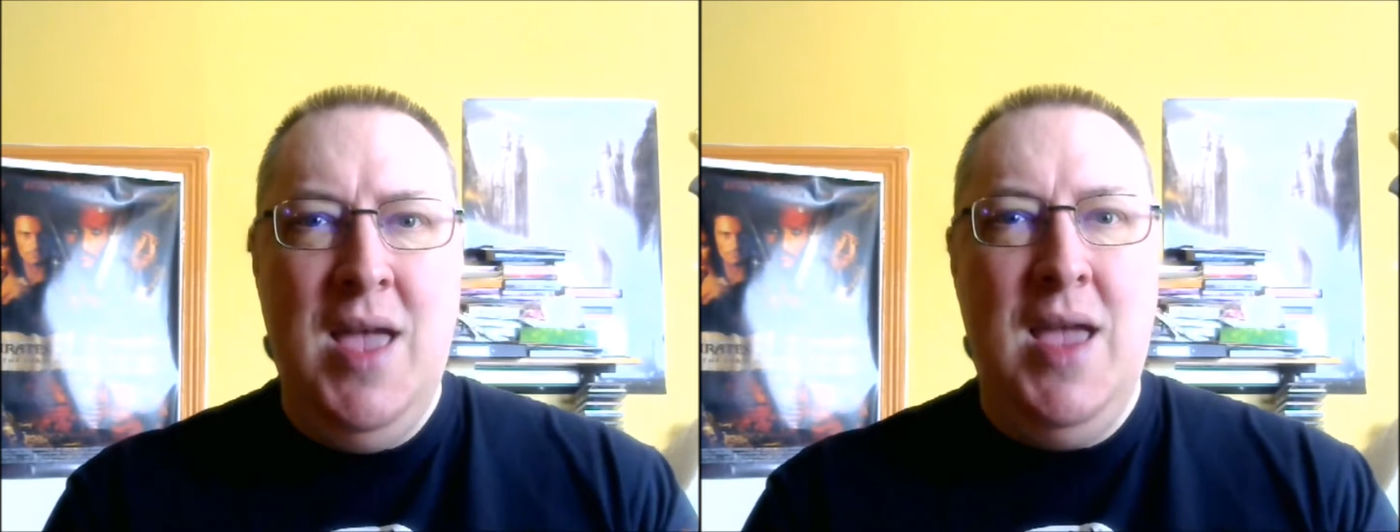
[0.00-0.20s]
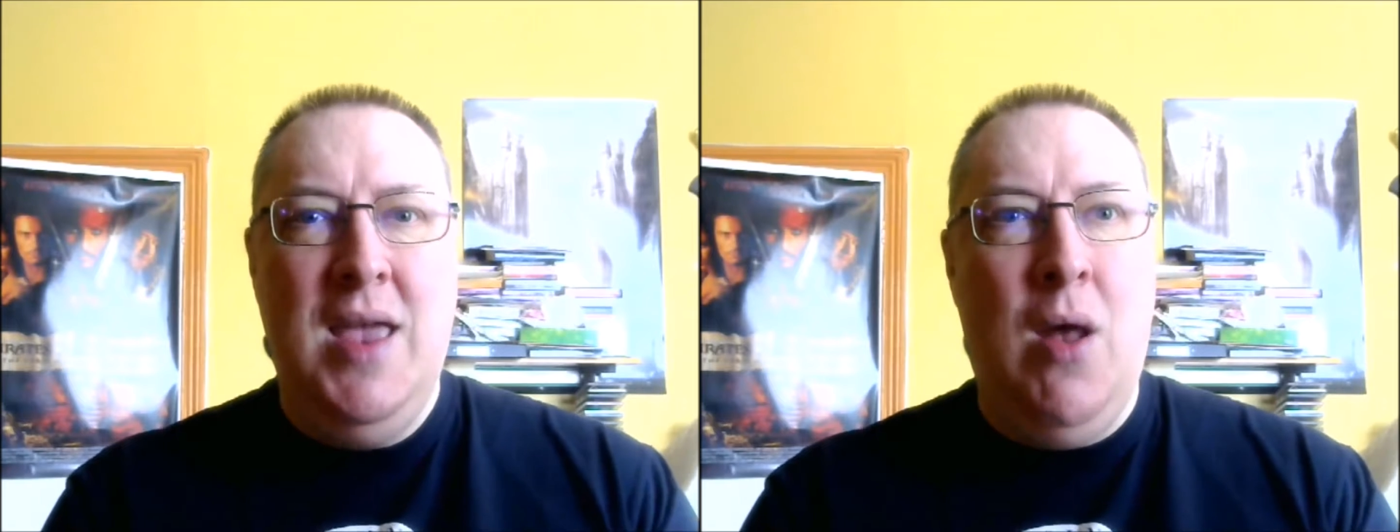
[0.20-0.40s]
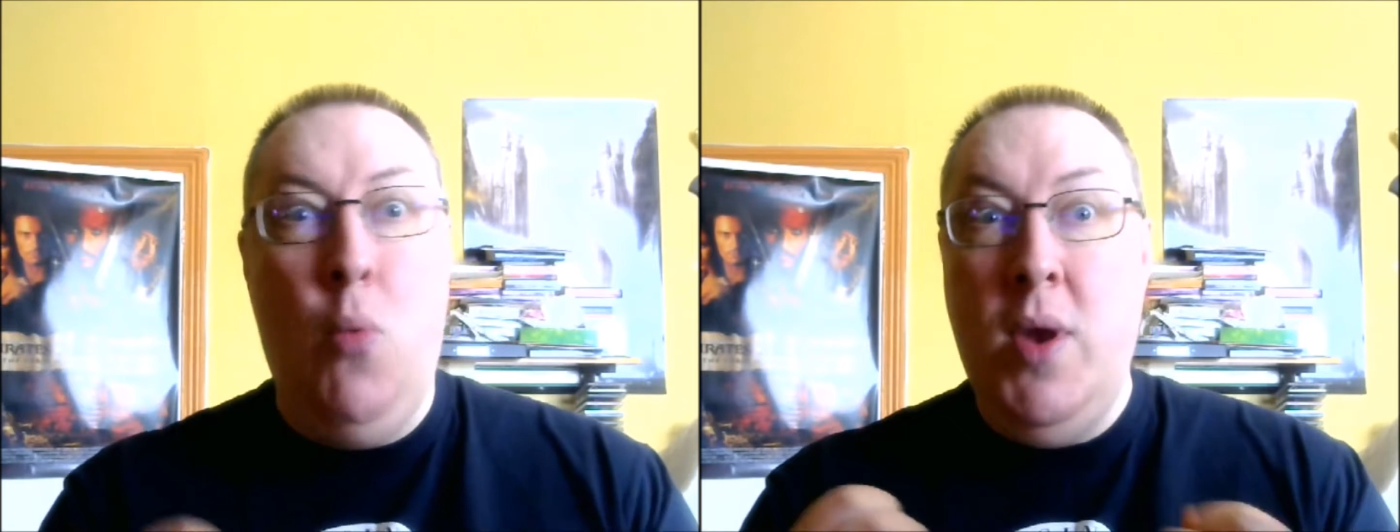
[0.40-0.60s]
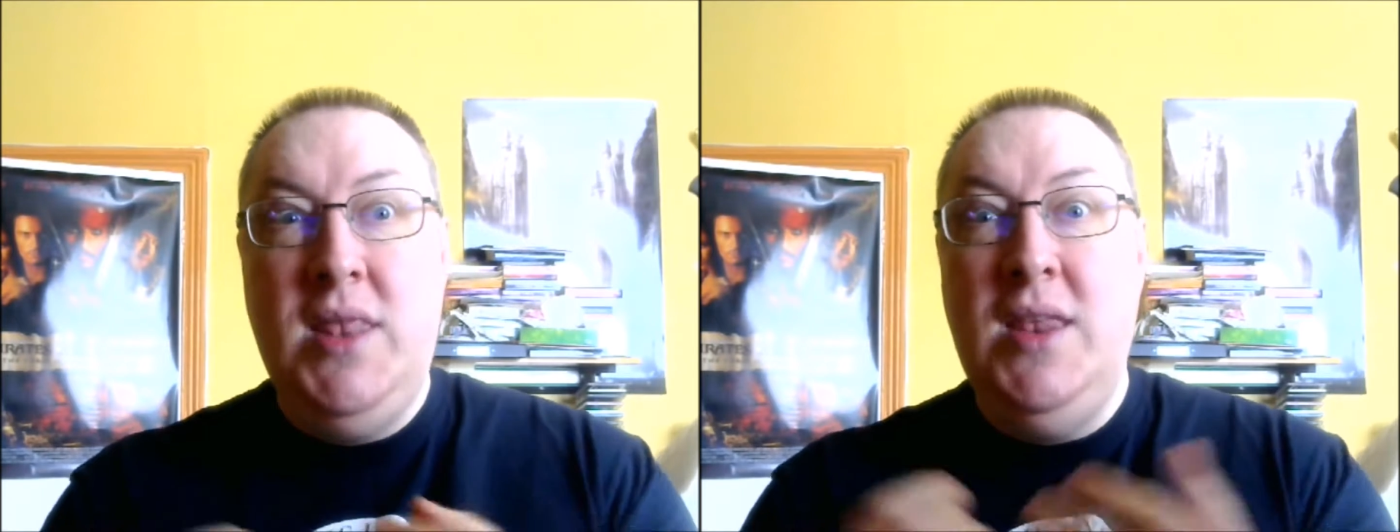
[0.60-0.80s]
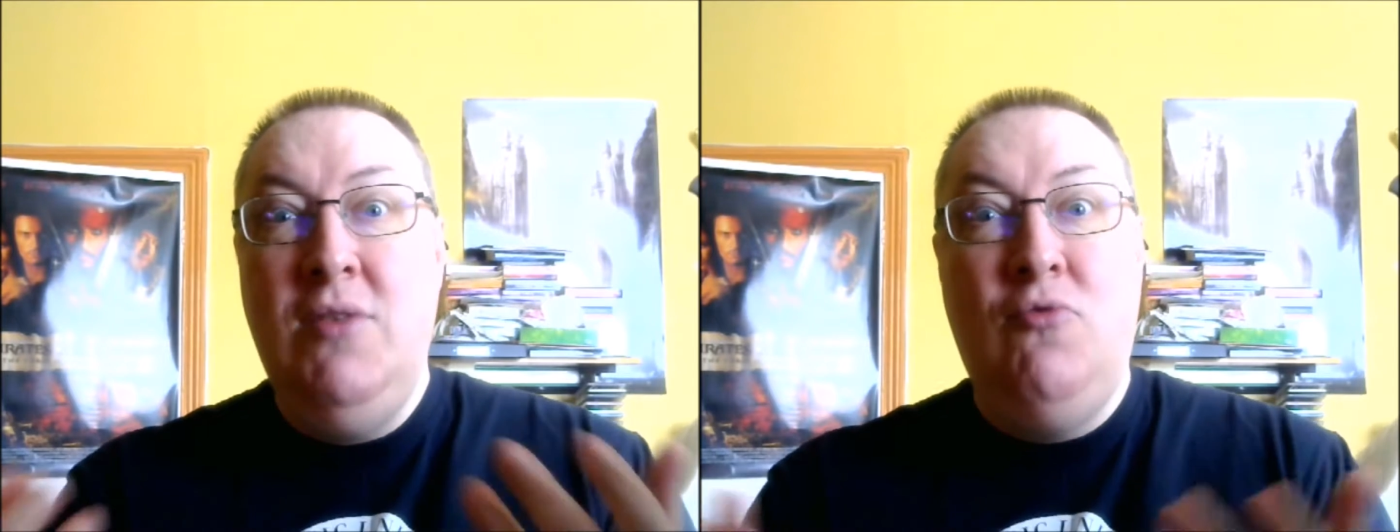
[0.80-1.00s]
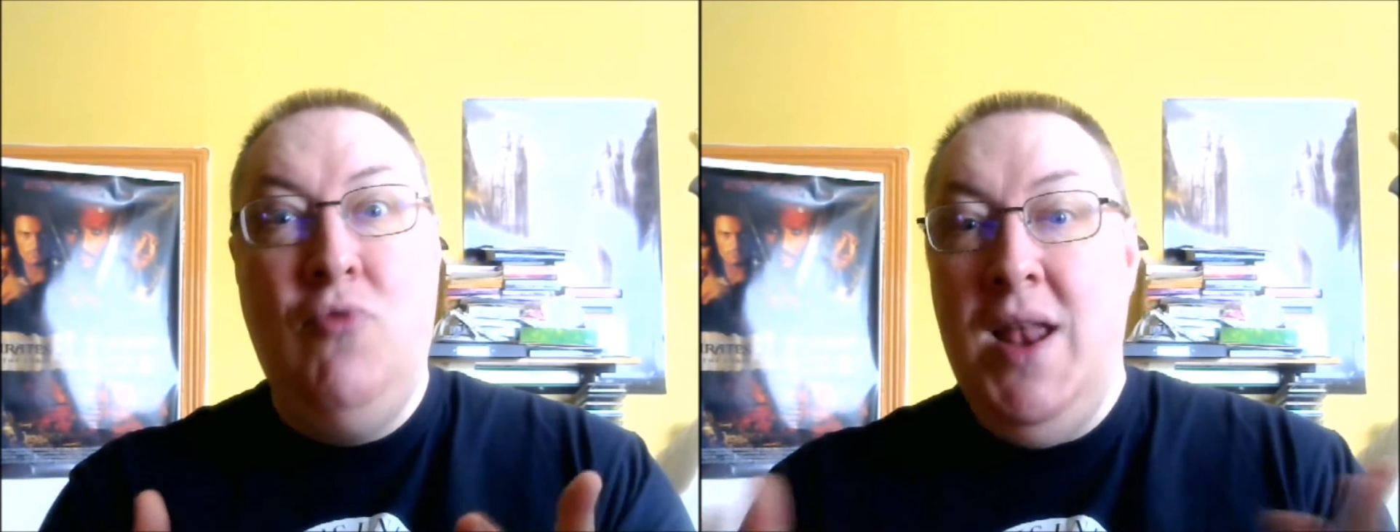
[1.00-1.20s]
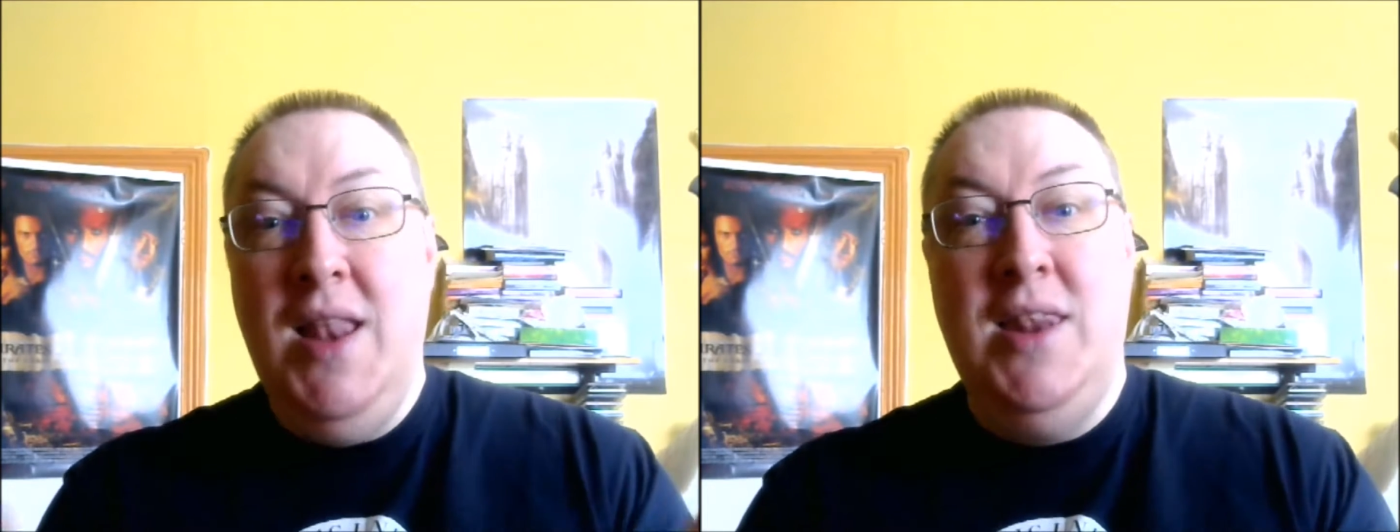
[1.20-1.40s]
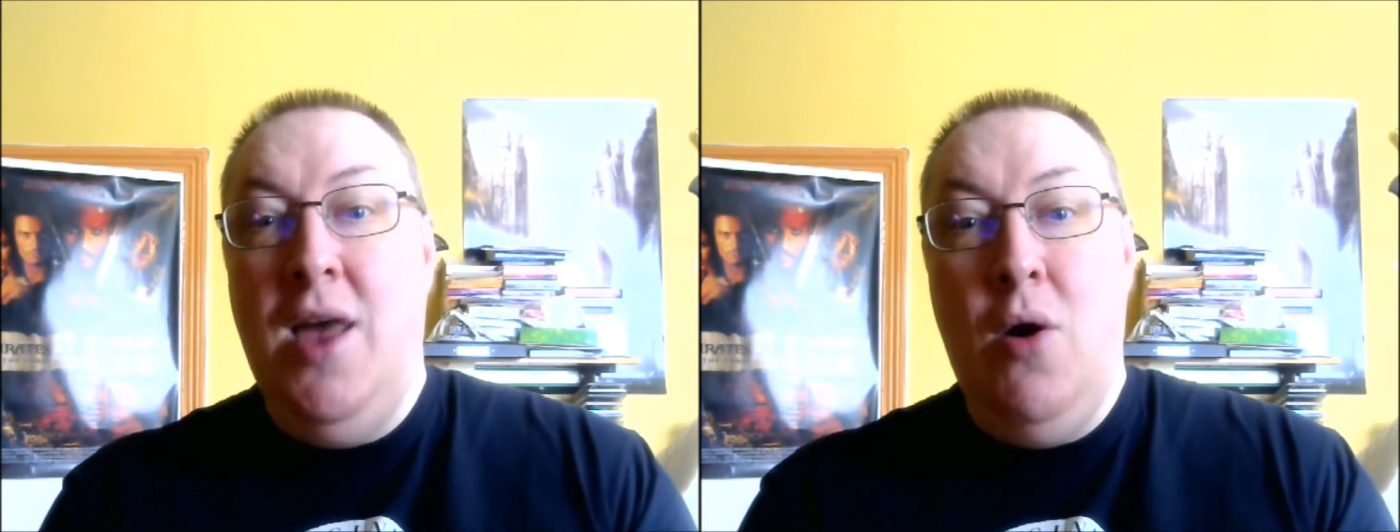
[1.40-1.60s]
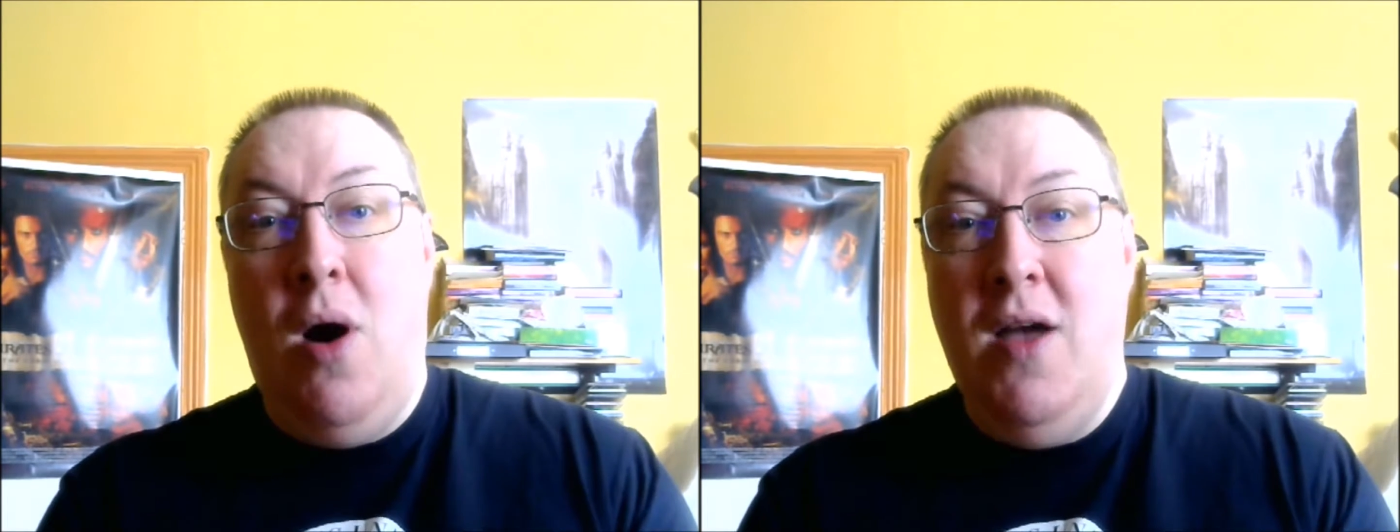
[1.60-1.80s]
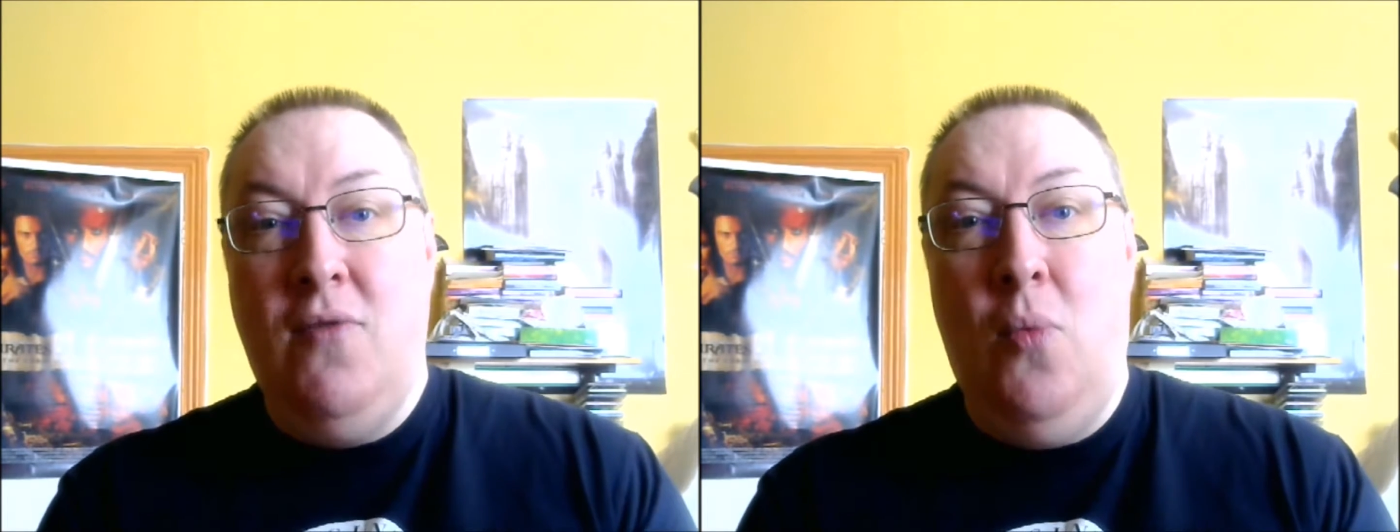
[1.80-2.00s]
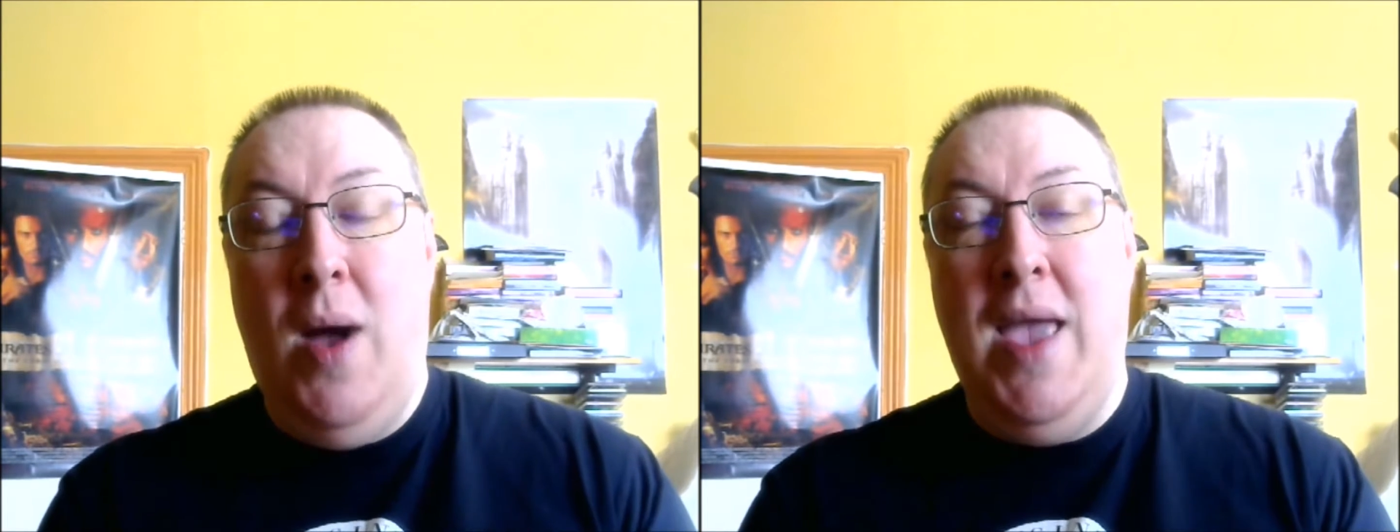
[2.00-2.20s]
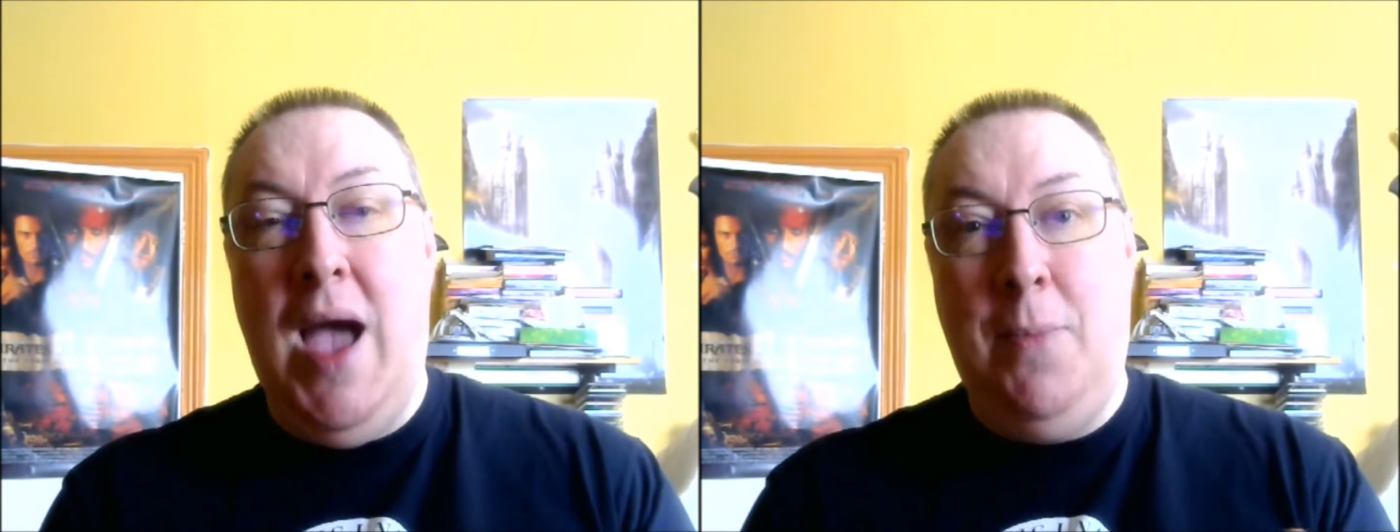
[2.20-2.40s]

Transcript: We didn't really know either way